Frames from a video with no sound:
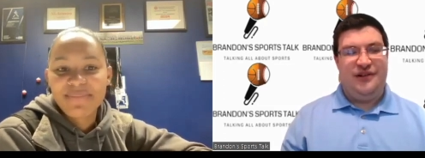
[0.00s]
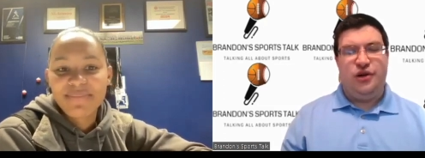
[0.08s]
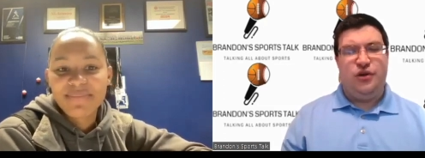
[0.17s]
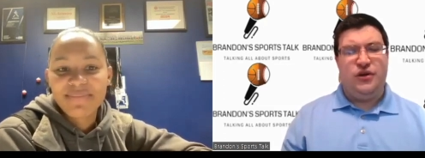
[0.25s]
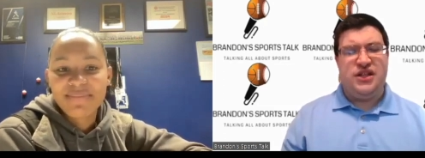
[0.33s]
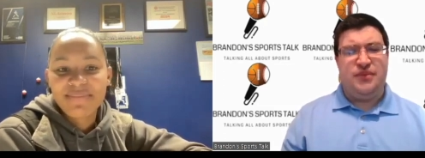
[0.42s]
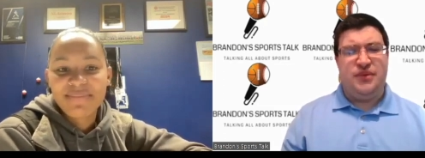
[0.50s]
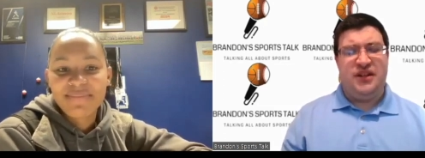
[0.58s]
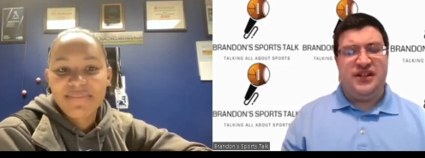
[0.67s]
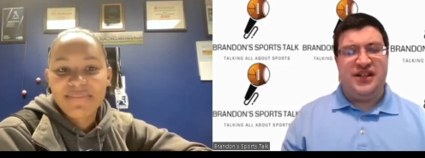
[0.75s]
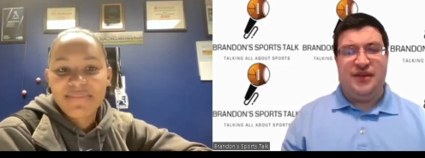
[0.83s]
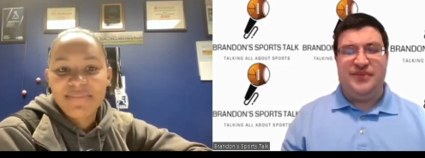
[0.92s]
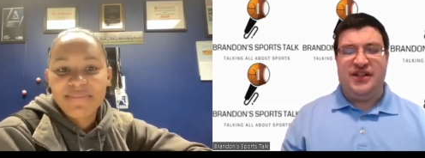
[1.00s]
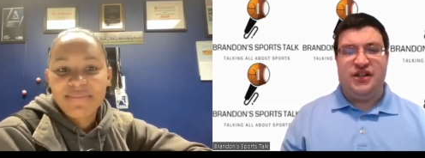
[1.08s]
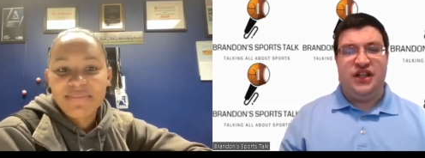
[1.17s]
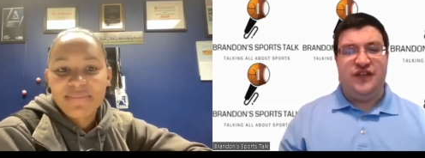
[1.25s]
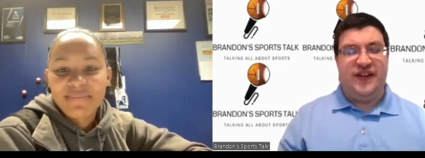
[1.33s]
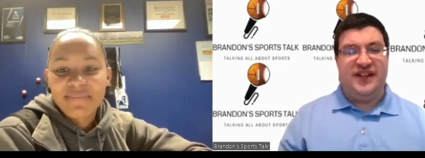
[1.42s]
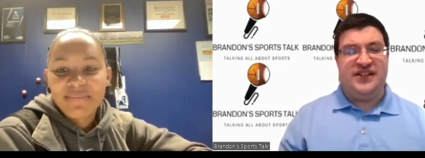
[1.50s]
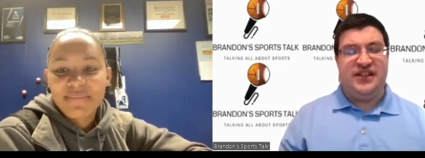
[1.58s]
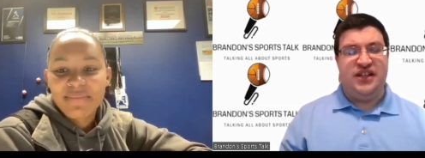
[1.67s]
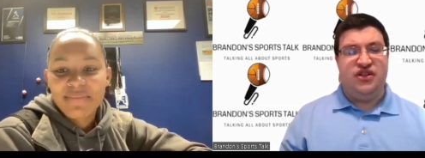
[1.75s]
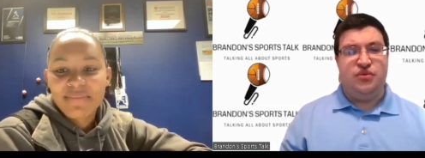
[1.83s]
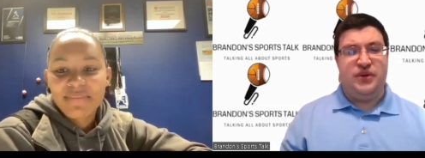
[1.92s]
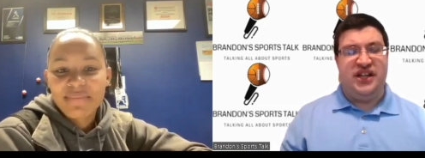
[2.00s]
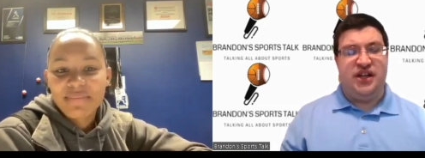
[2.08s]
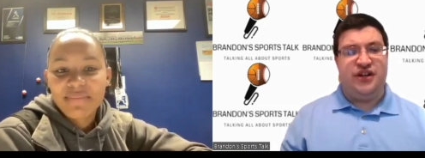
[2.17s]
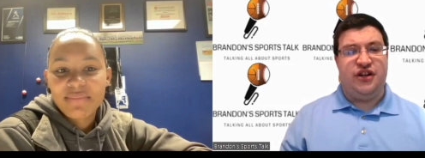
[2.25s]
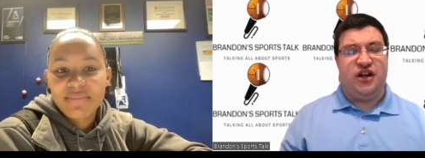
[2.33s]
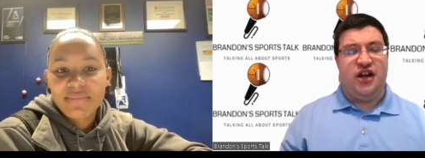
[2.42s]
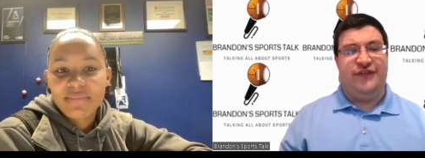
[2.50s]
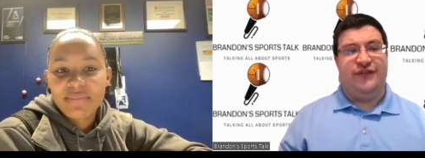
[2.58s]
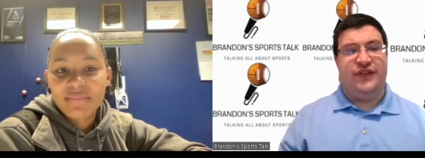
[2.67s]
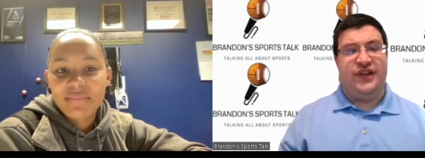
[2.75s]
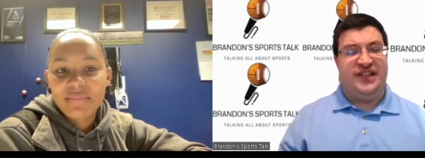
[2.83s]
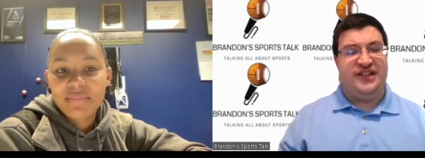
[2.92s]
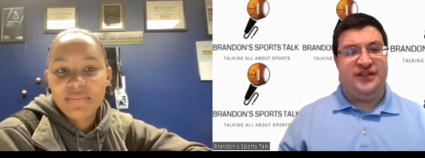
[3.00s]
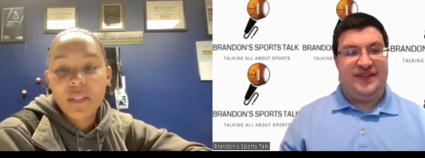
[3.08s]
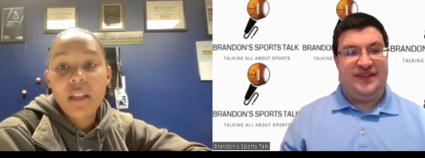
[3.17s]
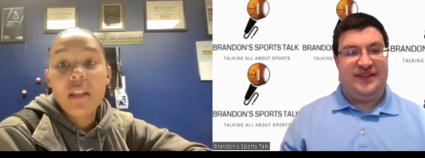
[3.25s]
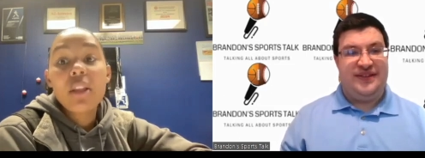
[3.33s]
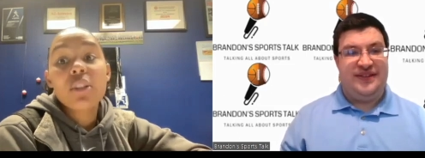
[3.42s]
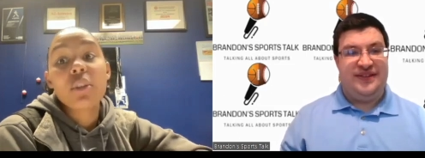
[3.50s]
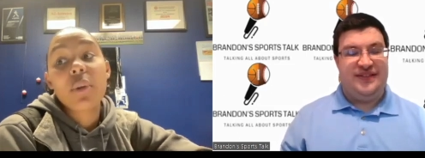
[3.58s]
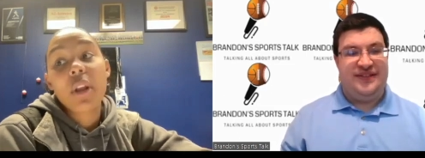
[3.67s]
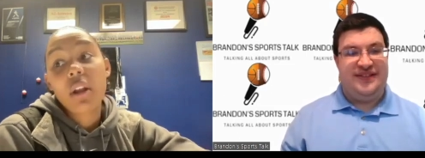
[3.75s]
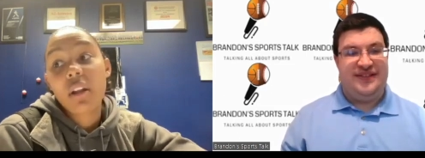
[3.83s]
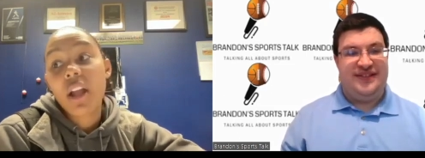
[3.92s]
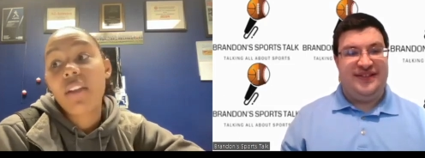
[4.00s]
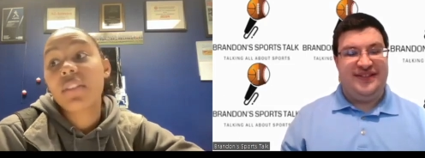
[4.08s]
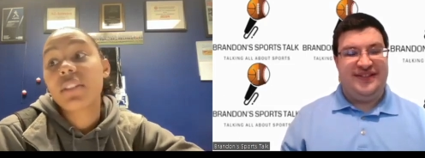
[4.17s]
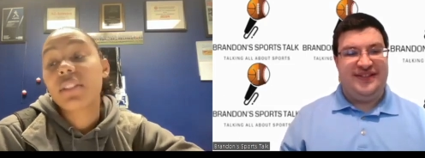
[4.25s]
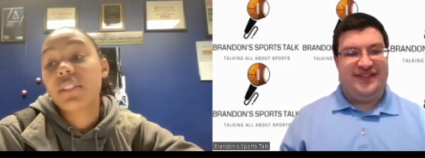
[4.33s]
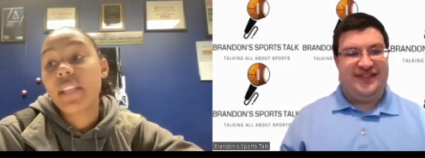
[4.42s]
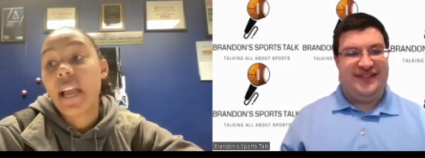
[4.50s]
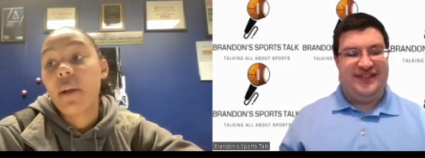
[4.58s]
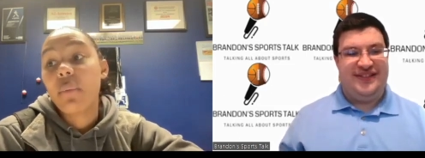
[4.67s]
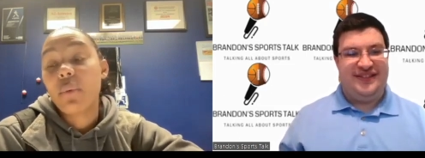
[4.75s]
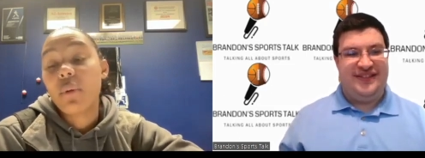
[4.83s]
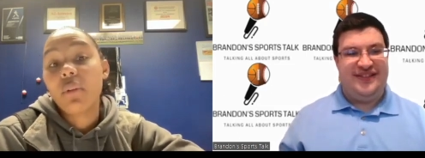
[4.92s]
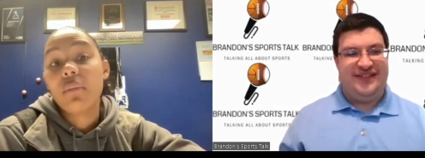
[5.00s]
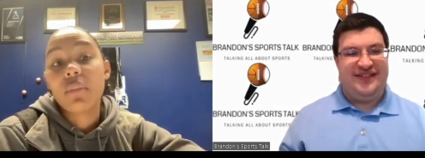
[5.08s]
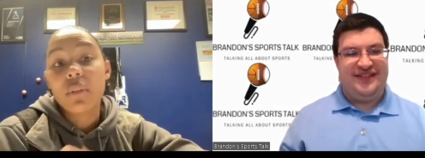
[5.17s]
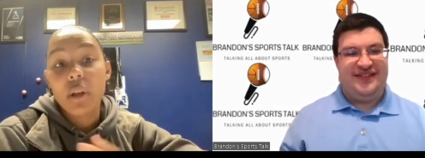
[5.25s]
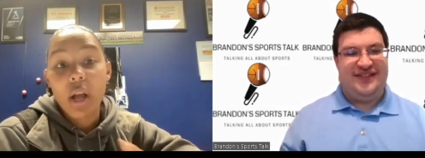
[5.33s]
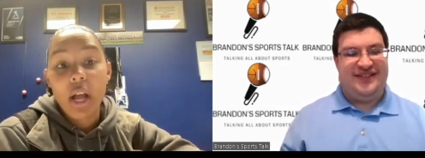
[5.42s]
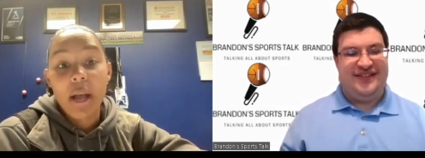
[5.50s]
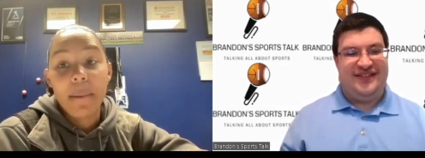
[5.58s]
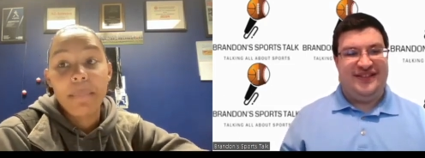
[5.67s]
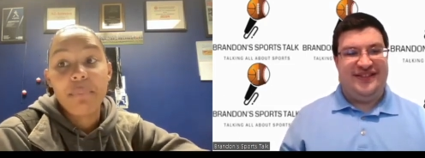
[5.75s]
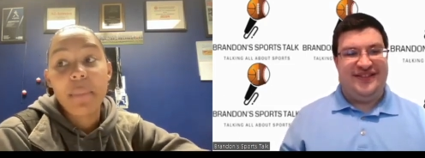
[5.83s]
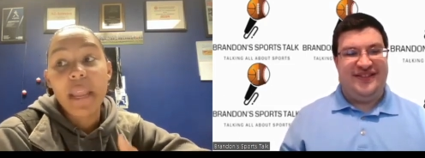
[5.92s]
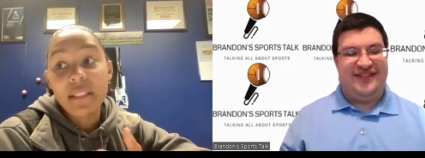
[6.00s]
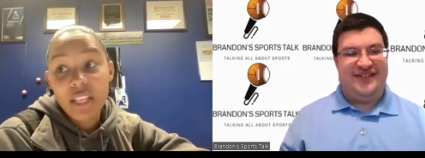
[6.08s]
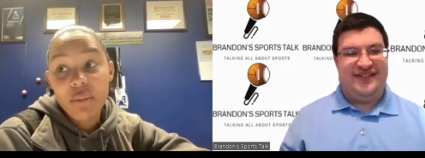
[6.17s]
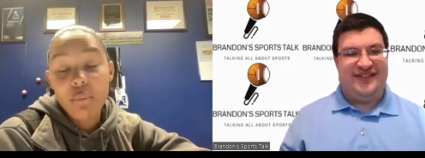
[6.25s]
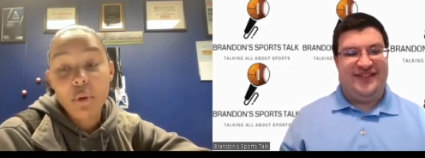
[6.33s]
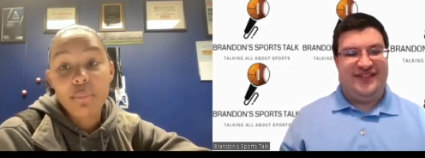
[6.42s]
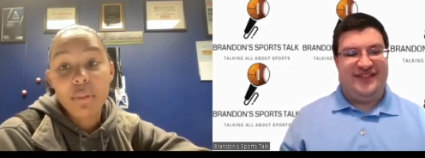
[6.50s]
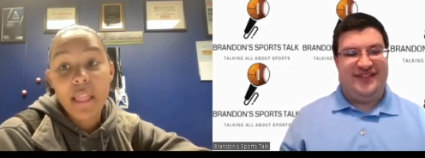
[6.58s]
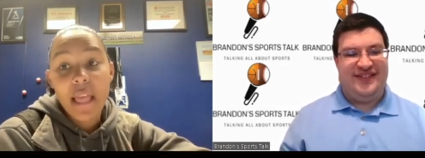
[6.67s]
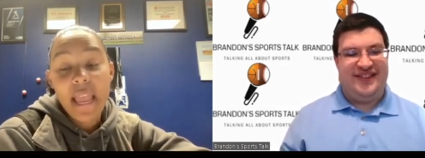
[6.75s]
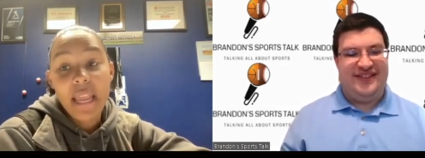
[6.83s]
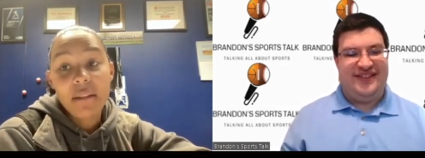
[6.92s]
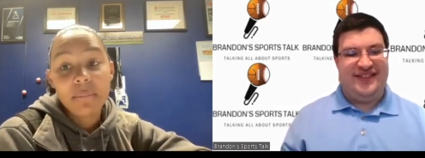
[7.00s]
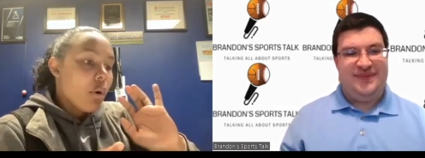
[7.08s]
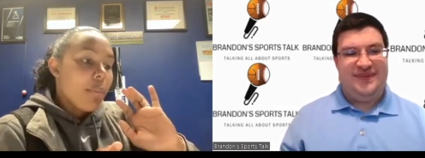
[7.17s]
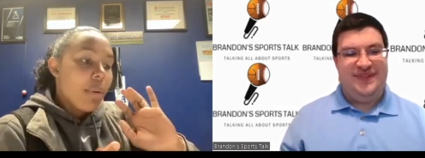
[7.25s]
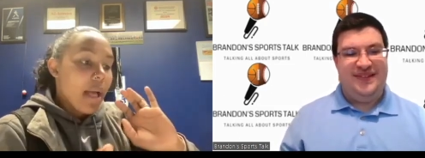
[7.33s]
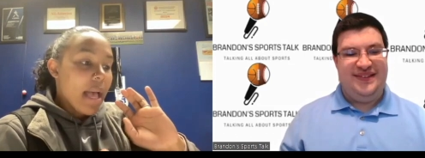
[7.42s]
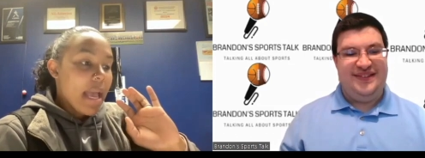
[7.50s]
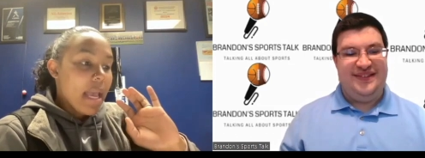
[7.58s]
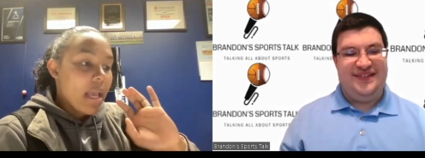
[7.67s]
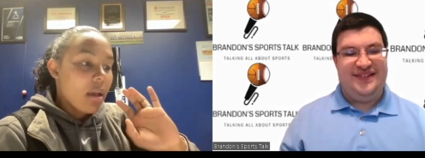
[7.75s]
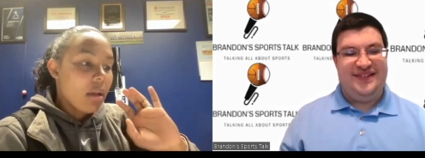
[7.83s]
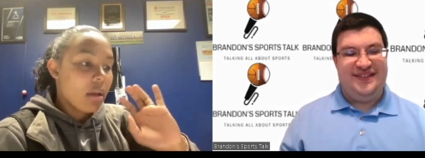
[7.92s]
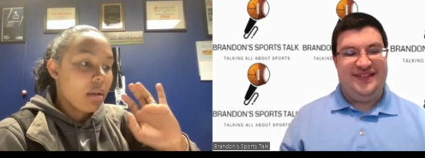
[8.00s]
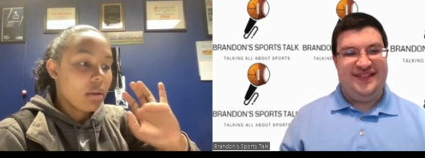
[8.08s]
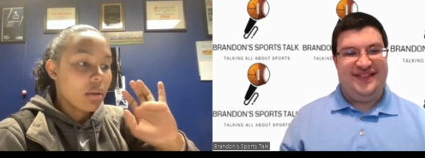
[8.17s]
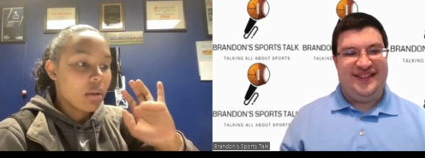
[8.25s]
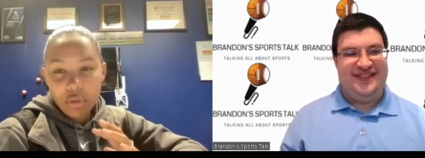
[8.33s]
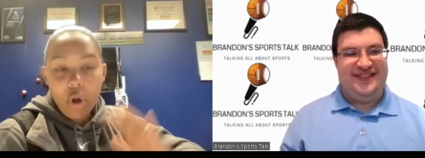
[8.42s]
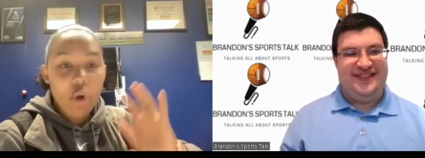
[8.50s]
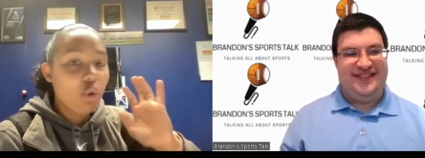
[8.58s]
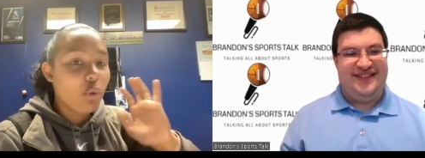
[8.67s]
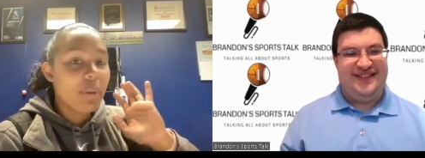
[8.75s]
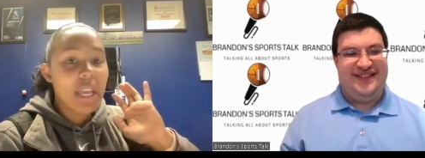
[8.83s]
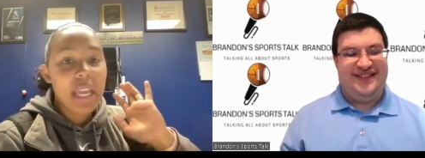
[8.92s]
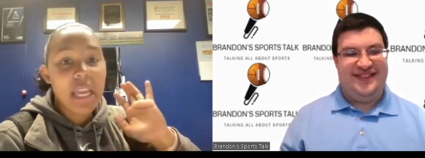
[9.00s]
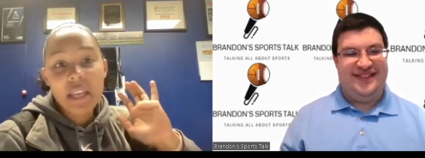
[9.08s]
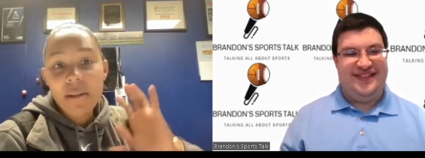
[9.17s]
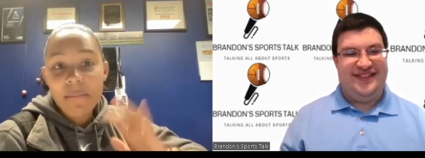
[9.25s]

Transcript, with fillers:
Speaker 1: Who are some of the teams that you face each week in your conference?
Speaker 2: So in our conference, we'll mainly we'll play Colby,